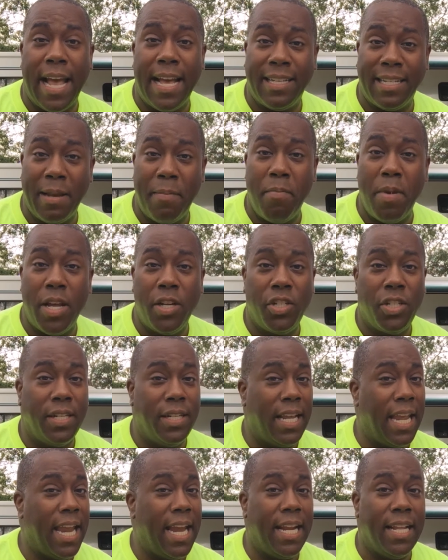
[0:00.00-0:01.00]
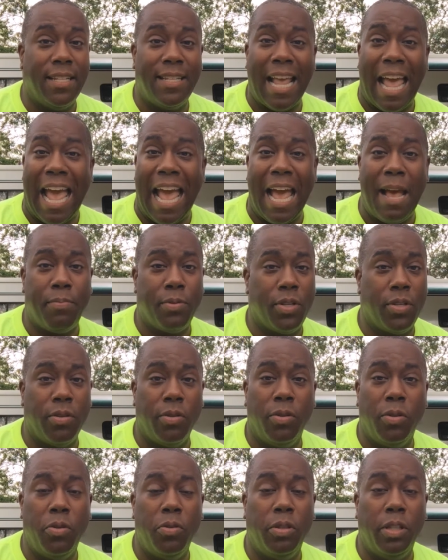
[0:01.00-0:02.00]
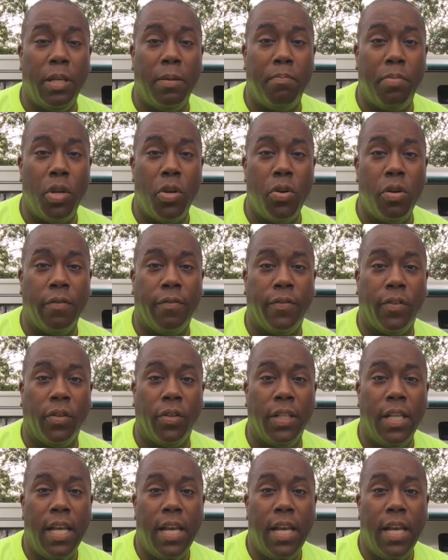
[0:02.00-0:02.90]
As I mentioned, it is absolutely beautiful.